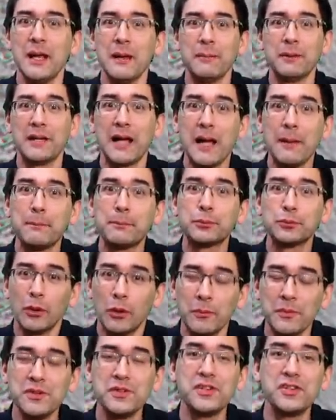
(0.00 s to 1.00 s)
But I
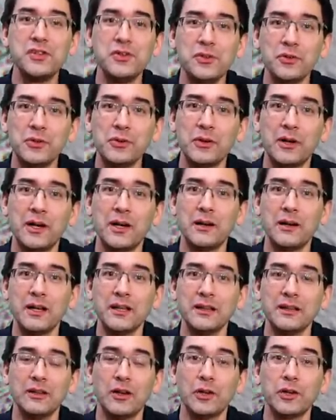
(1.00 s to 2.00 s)
promised you uh,
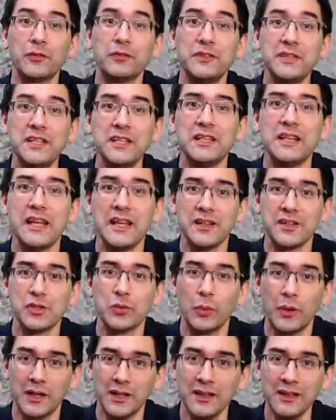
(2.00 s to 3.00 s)
a lot of D N A
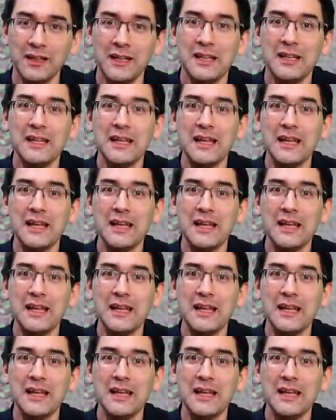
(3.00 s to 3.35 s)
as well.